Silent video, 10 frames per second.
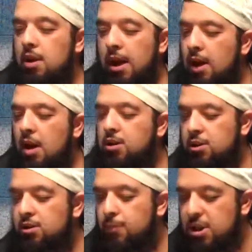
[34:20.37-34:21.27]
like I'll
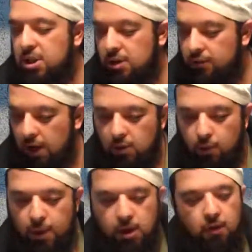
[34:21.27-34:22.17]
just mention this. I
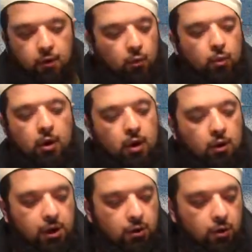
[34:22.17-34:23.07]
know many of you probably
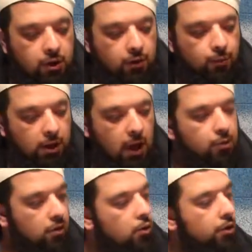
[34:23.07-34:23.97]
already know this, but
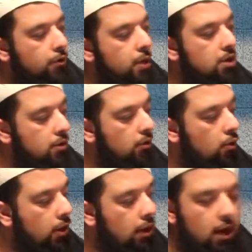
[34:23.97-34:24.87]
I'm just going to mention this
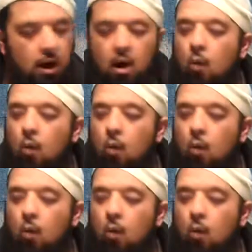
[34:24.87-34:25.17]
quickly.